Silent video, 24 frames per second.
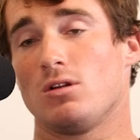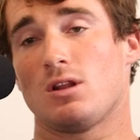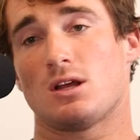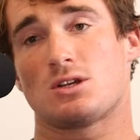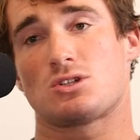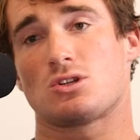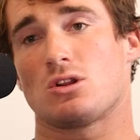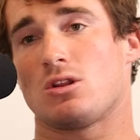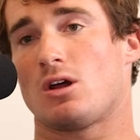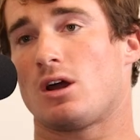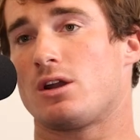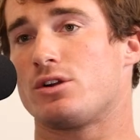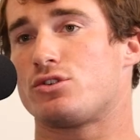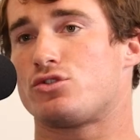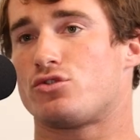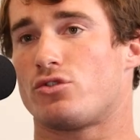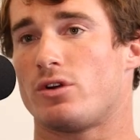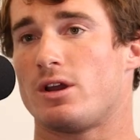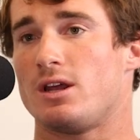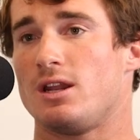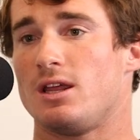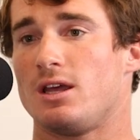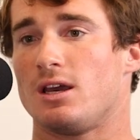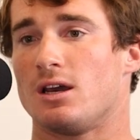more or less a lot of
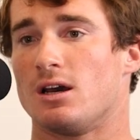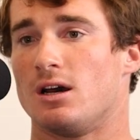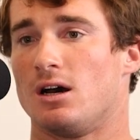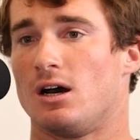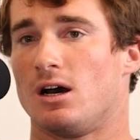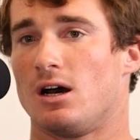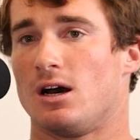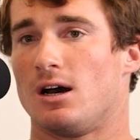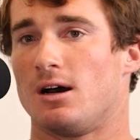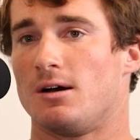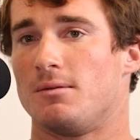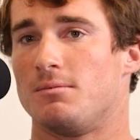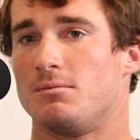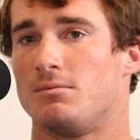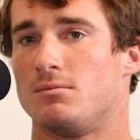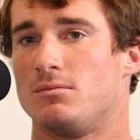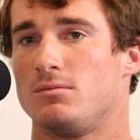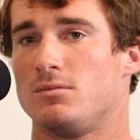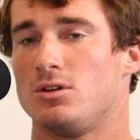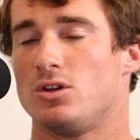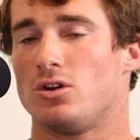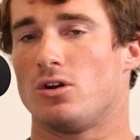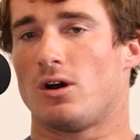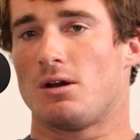training.
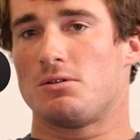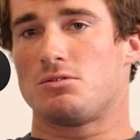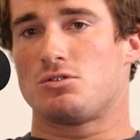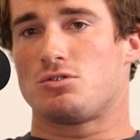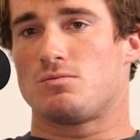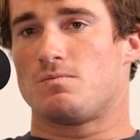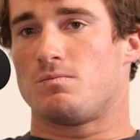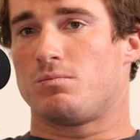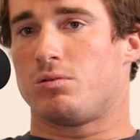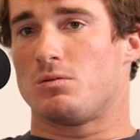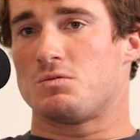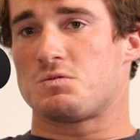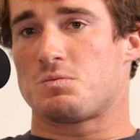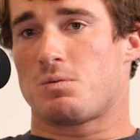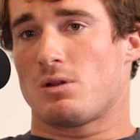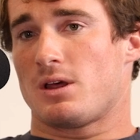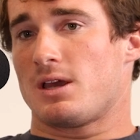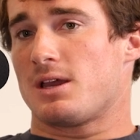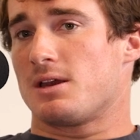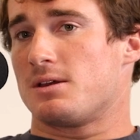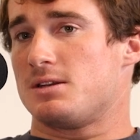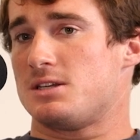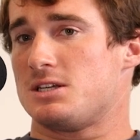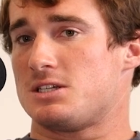I was
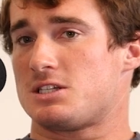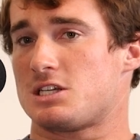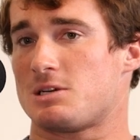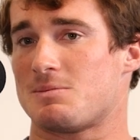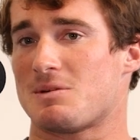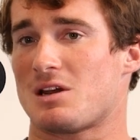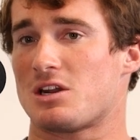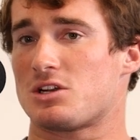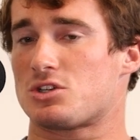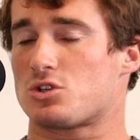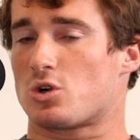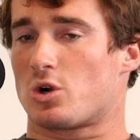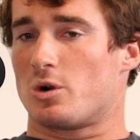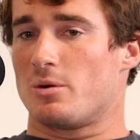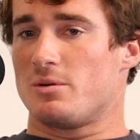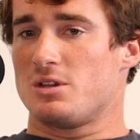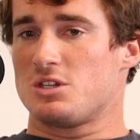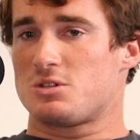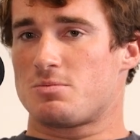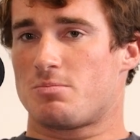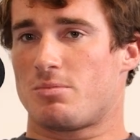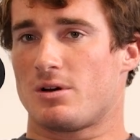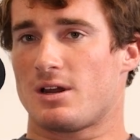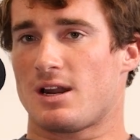playing a decent amount of
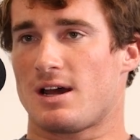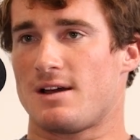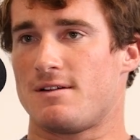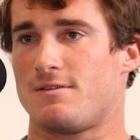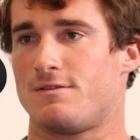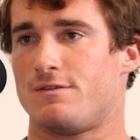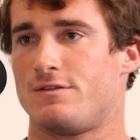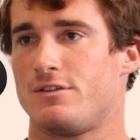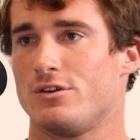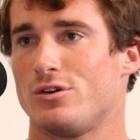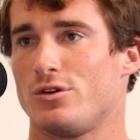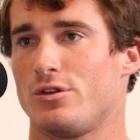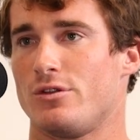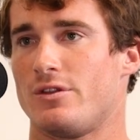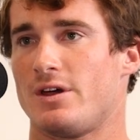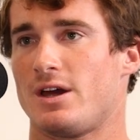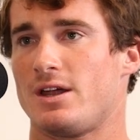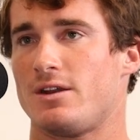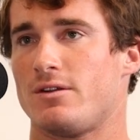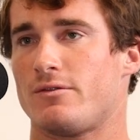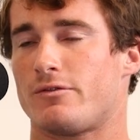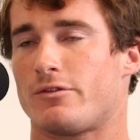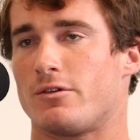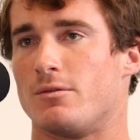tournaments, but I feel
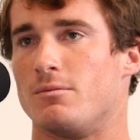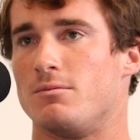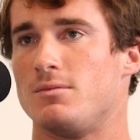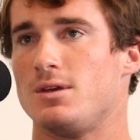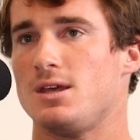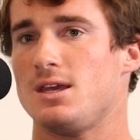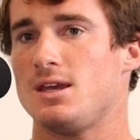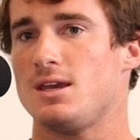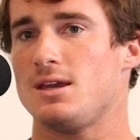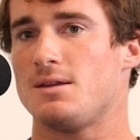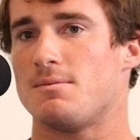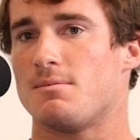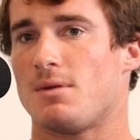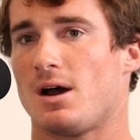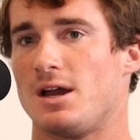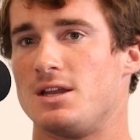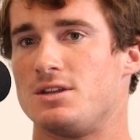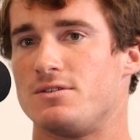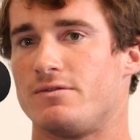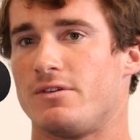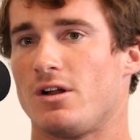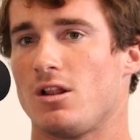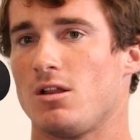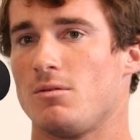that for me in
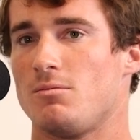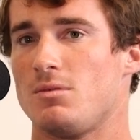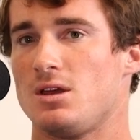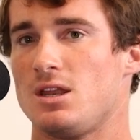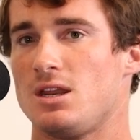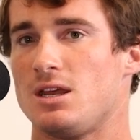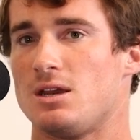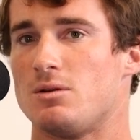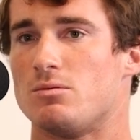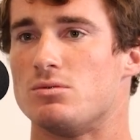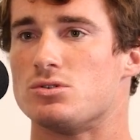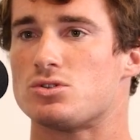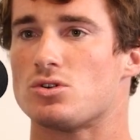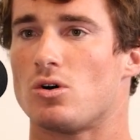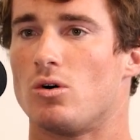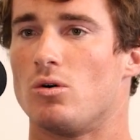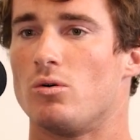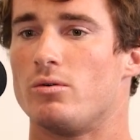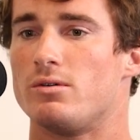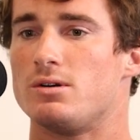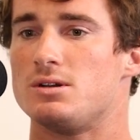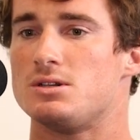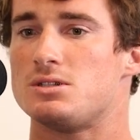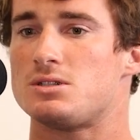my development, it was
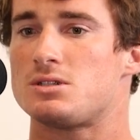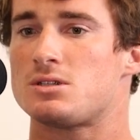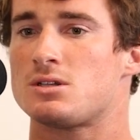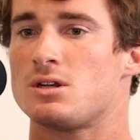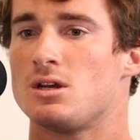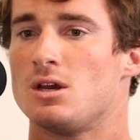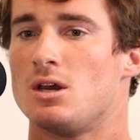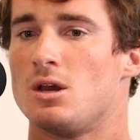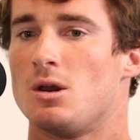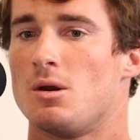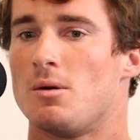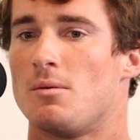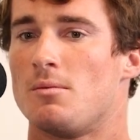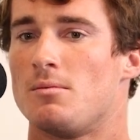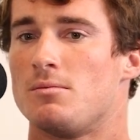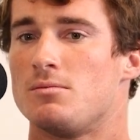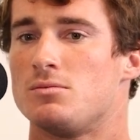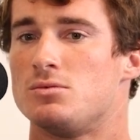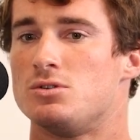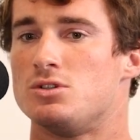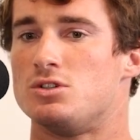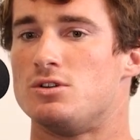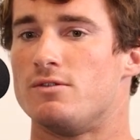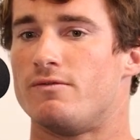always
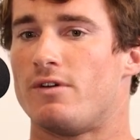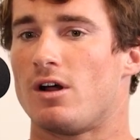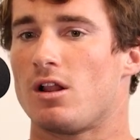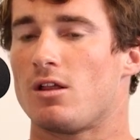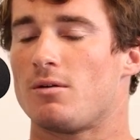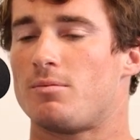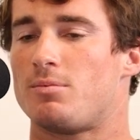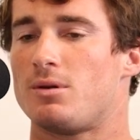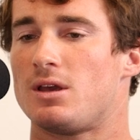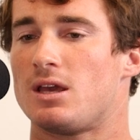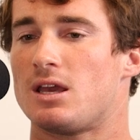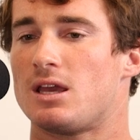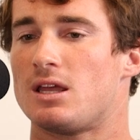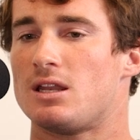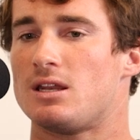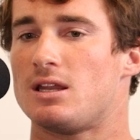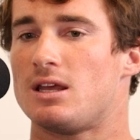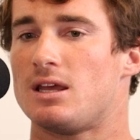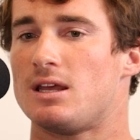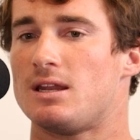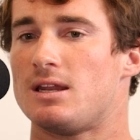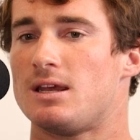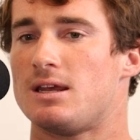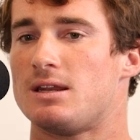developing
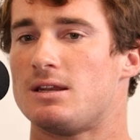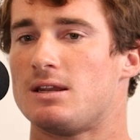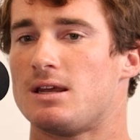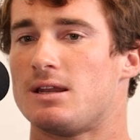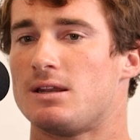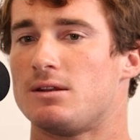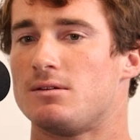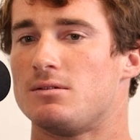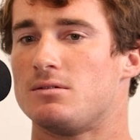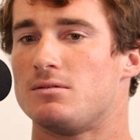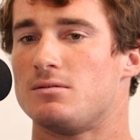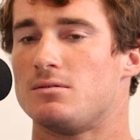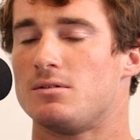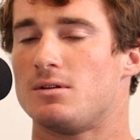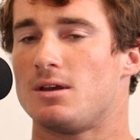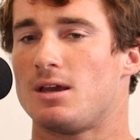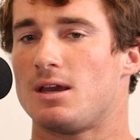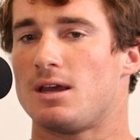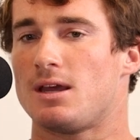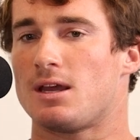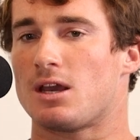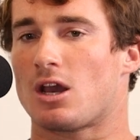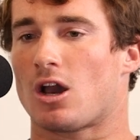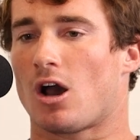in
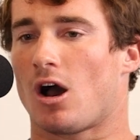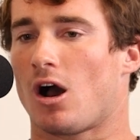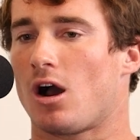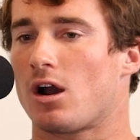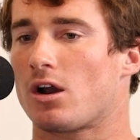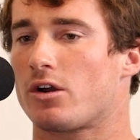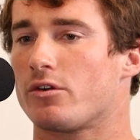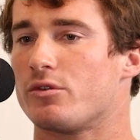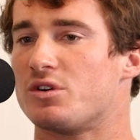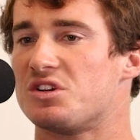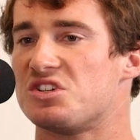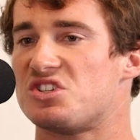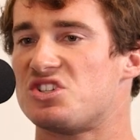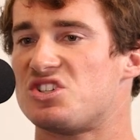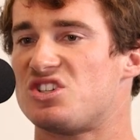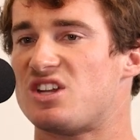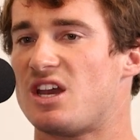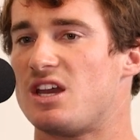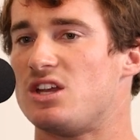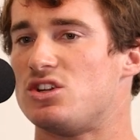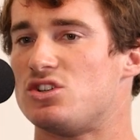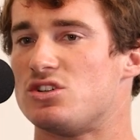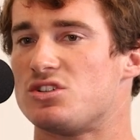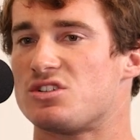conquering
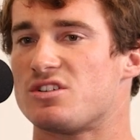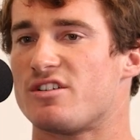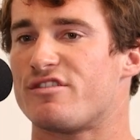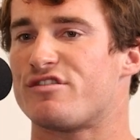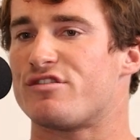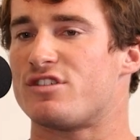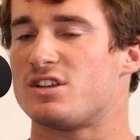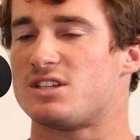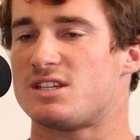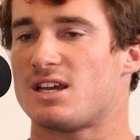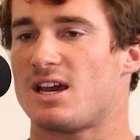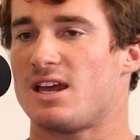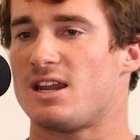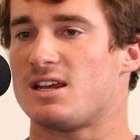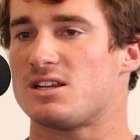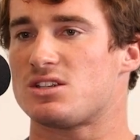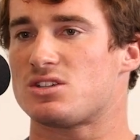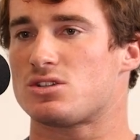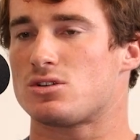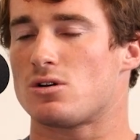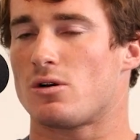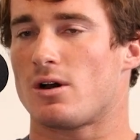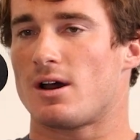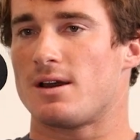stages of the
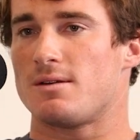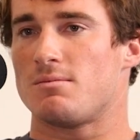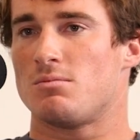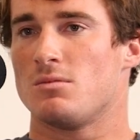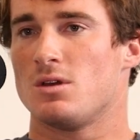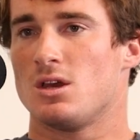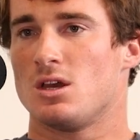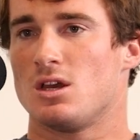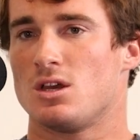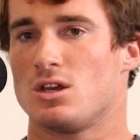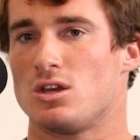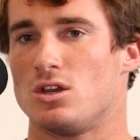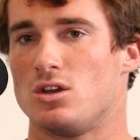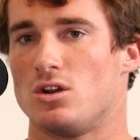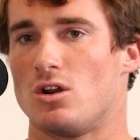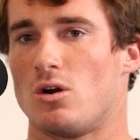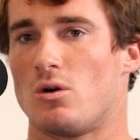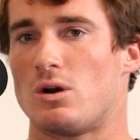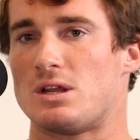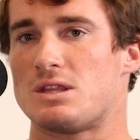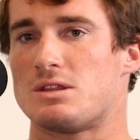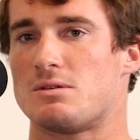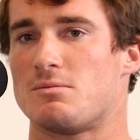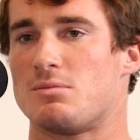tennis. So at
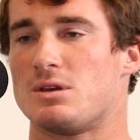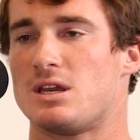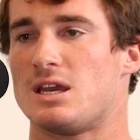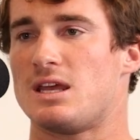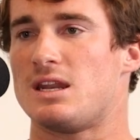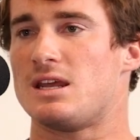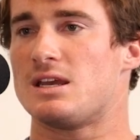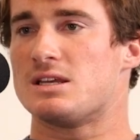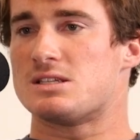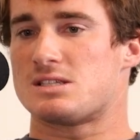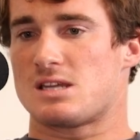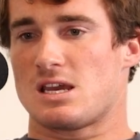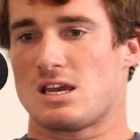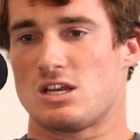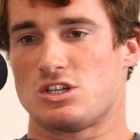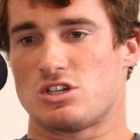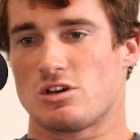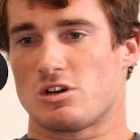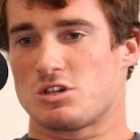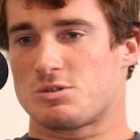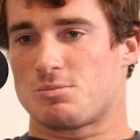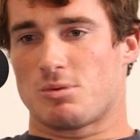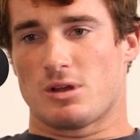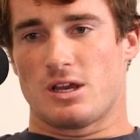the beginning
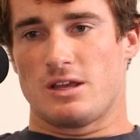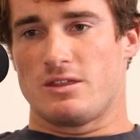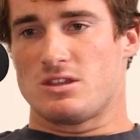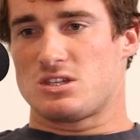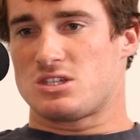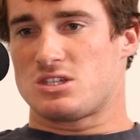stage, I was